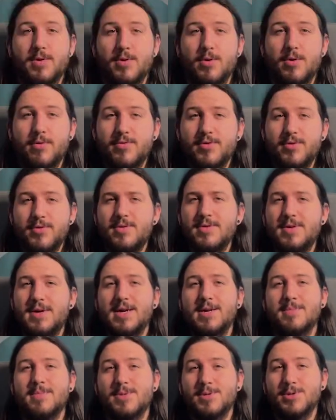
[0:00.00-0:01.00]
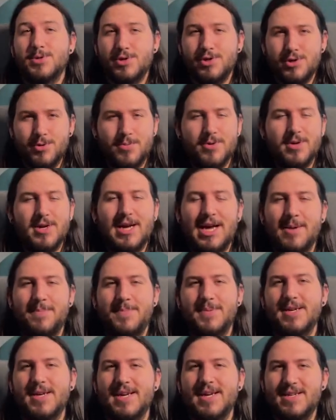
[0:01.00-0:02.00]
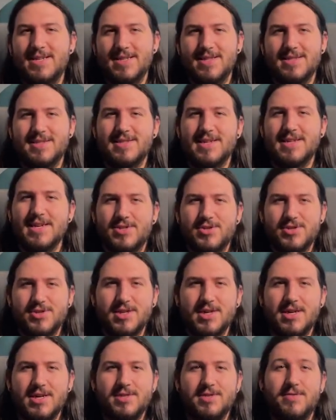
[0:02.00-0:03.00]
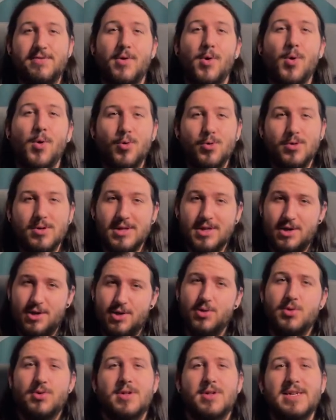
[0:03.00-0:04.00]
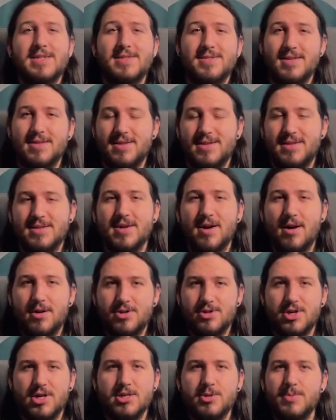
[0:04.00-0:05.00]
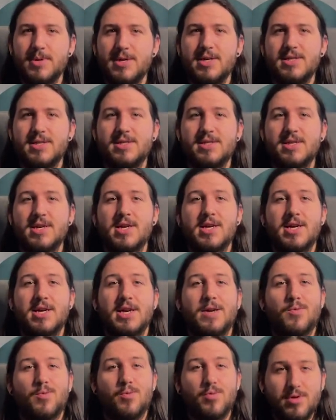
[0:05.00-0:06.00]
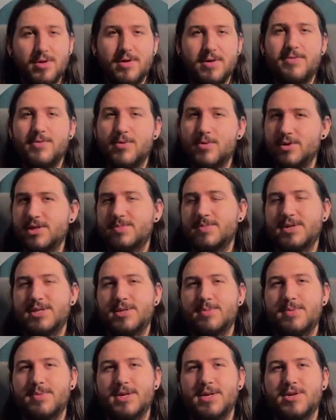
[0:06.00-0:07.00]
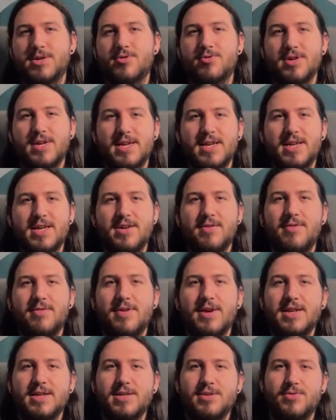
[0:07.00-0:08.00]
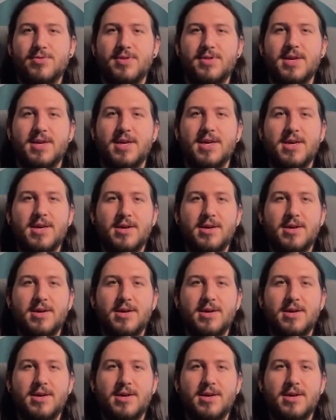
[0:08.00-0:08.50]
Overall, I'm super happy I did this exercise of only utilizing these contrast paints. It really forced me to be creative and to really